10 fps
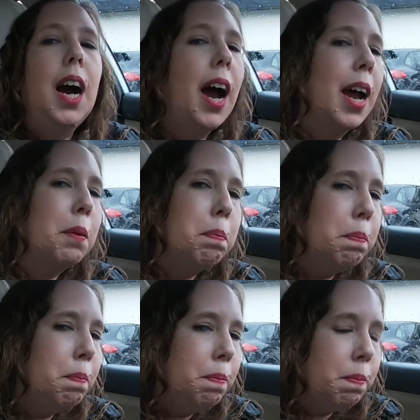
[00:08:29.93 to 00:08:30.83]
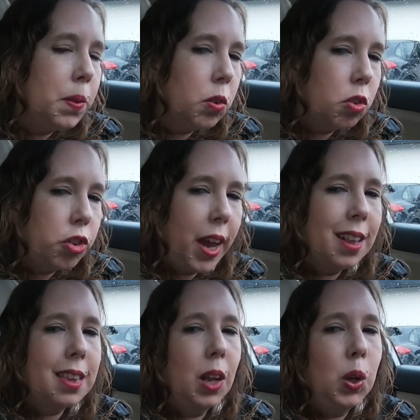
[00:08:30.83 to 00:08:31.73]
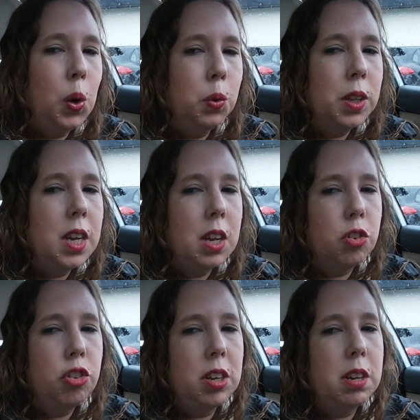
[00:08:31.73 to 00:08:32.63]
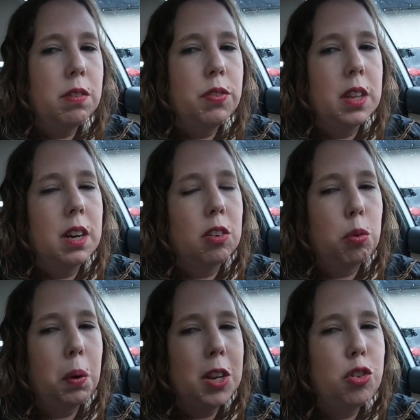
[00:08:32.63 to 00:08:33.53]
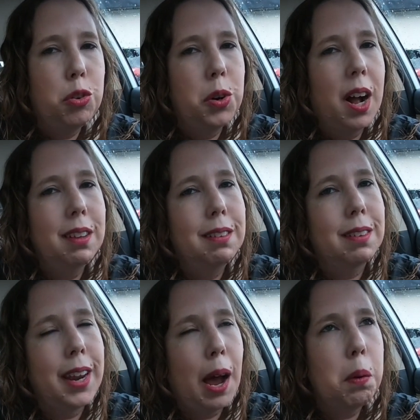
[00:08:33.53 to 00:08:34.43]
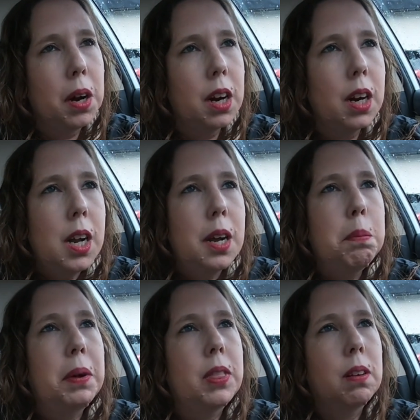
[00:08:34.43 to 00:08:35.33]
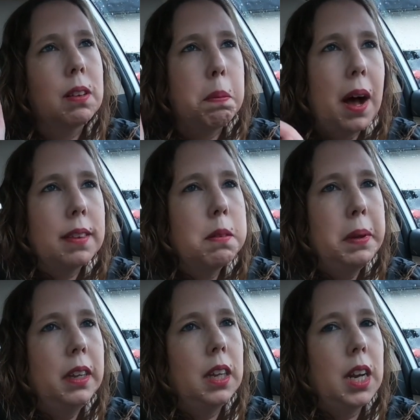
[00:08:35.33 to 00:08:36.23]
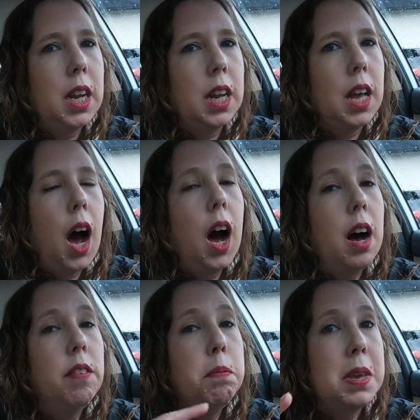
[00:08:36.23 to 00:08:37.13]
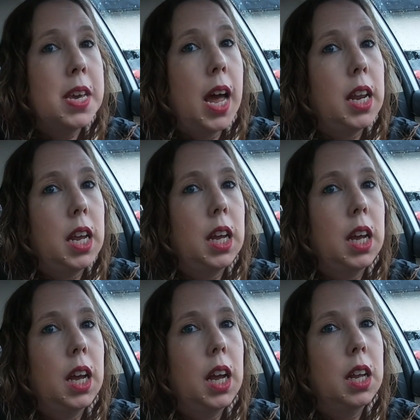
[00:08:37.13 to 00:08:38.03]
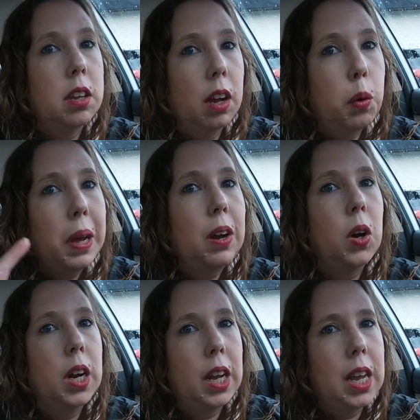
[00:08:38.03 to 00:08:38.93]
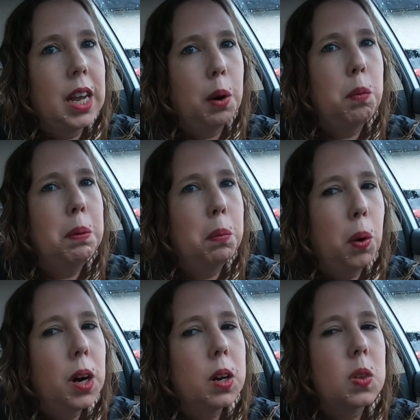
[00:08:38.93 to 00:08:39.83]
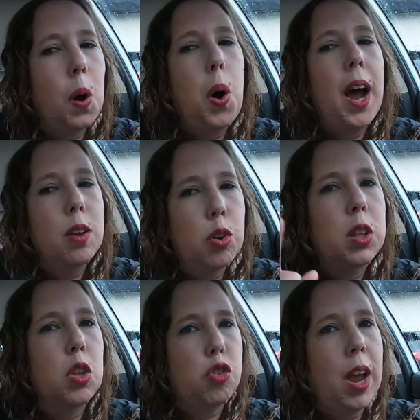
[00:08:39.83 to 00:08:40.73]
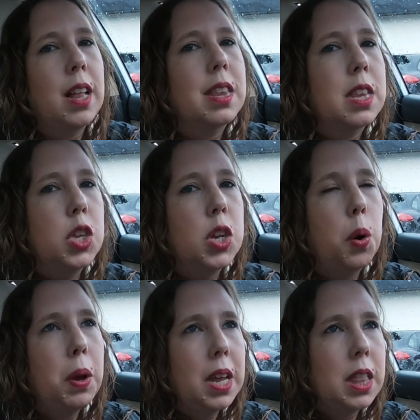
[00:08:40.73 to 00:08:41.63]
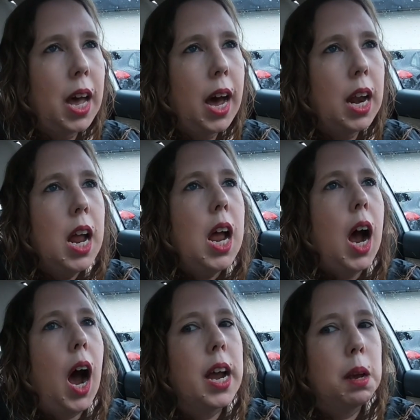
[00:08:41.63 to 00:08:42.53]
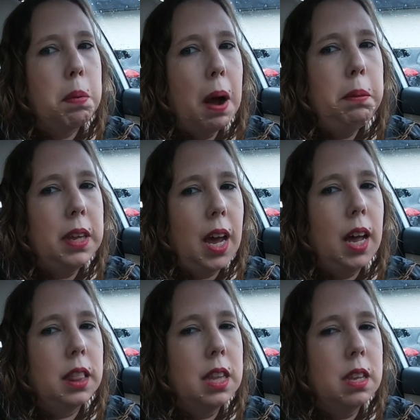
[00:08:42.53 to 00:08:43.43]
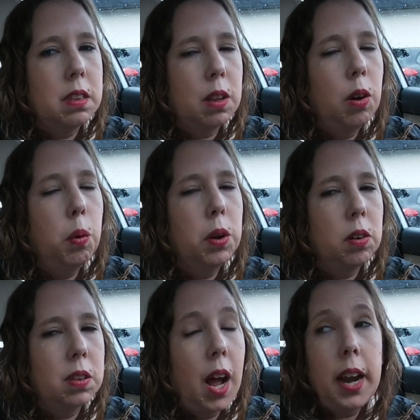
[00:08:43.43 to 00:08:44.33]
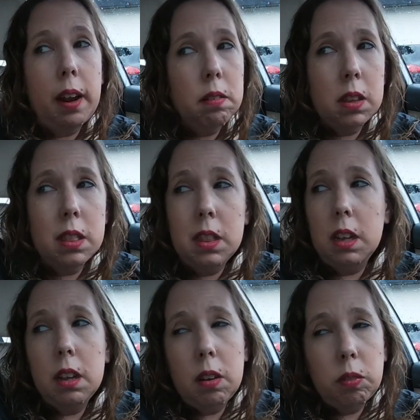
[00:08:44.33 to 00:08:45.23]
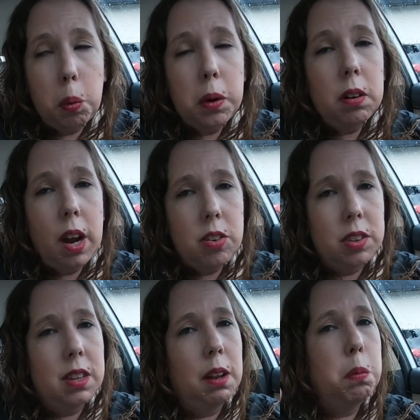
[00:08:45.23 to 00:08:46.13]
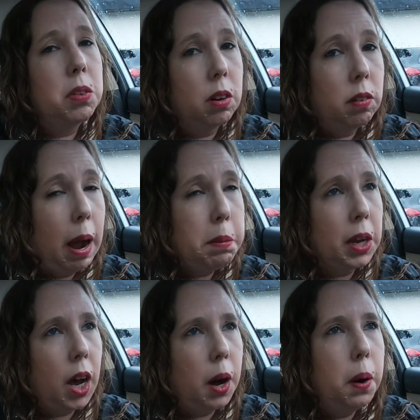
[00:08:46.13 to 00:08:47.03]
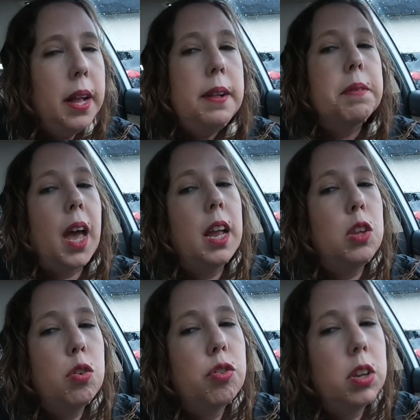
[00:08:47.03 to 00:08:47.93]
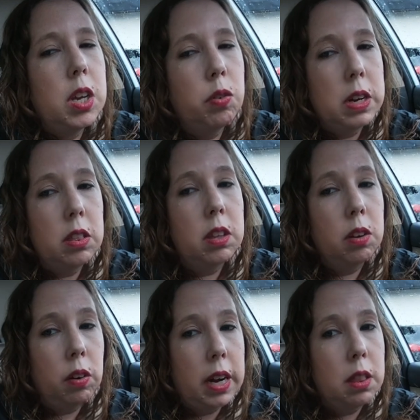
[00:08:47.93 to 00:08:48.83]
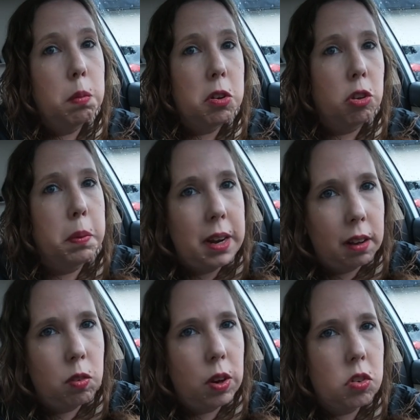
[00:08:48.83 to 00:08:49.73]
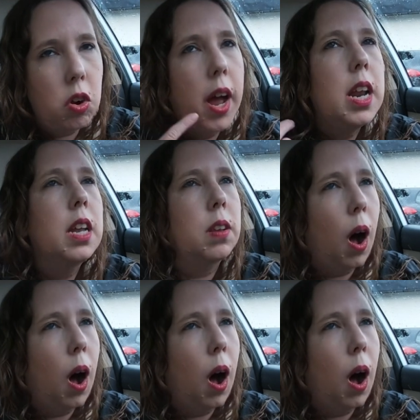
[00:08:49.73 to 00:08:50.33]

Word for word: I there's a chance I'll only achieve the $22 an hour, but there's a possibility of me getting it done quicker and I can get one more. So I took the chance knowing that I can probably get these orders done. I was the order I just did was a grab and go and usually Greens and Grains, which is my next restaurant, is